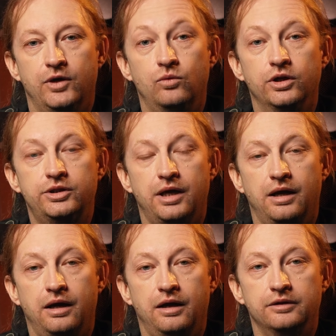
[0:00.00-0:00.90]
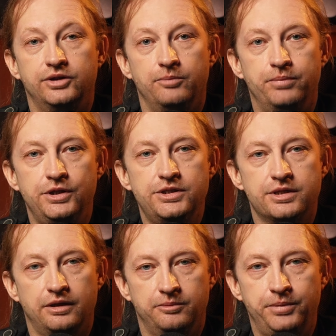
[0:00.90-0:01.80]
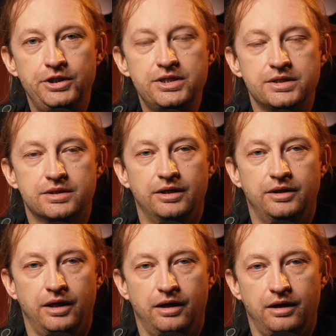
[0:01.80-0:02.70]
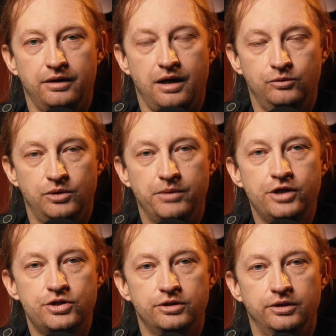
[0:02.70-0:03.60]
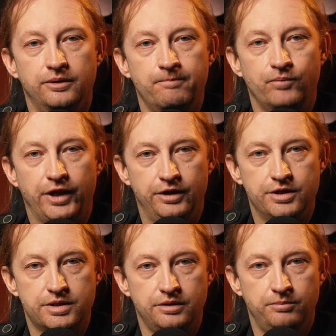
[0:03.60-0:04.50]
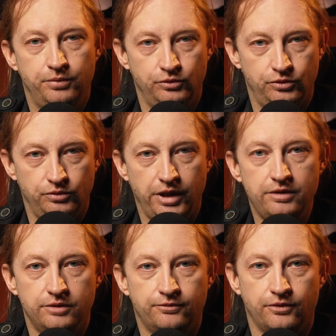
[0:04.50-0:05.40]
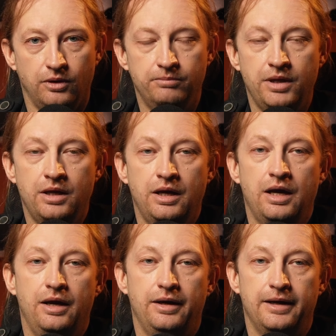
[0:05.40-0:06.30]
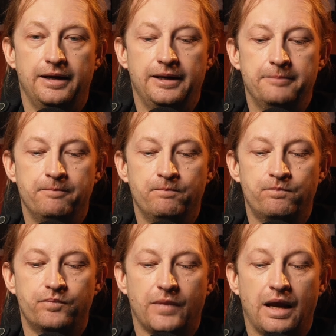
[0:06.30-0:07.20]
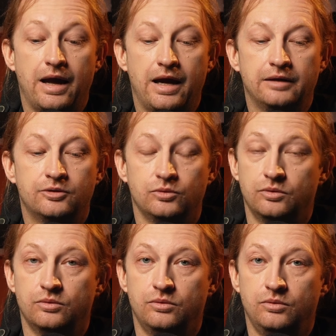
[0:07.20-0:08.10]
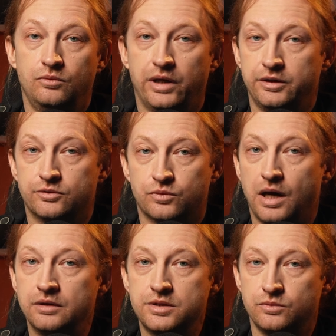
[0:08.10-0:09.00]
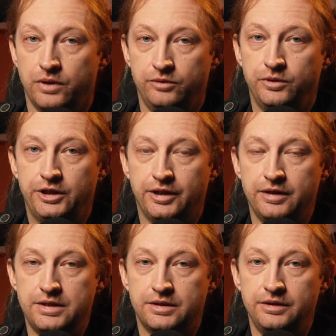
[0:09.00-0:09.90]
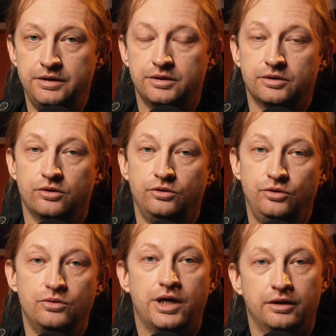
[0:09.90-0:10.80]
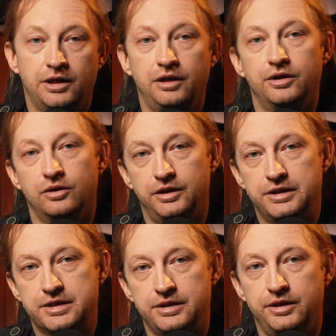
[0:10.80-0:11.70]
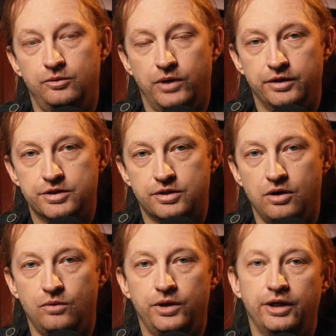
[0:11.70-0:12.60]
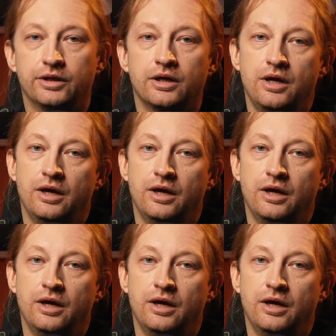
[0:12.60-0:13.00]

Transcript: what are the bits and pieces that the automation is put together from. And when it runs, when we test it, you can clearly see where it's going,